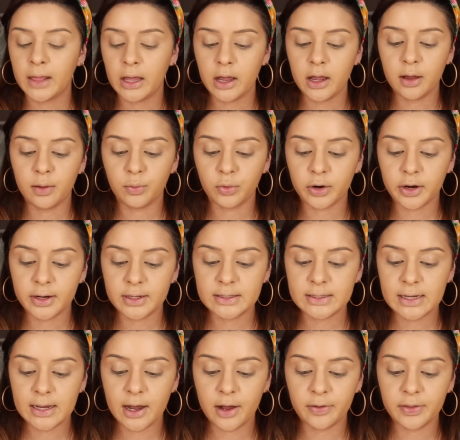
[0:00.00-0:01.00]
And we're going to
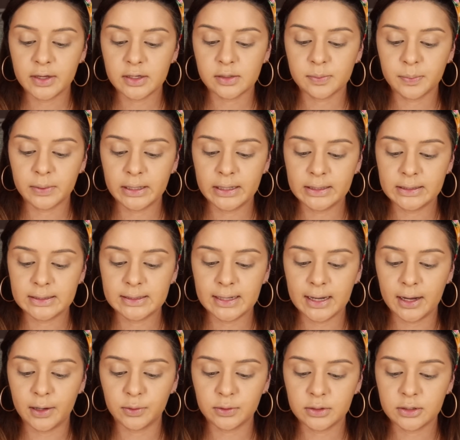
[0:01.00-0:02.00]
see how this blends
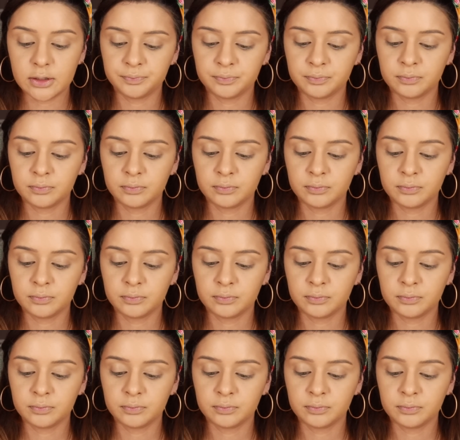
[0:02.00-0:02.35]
out.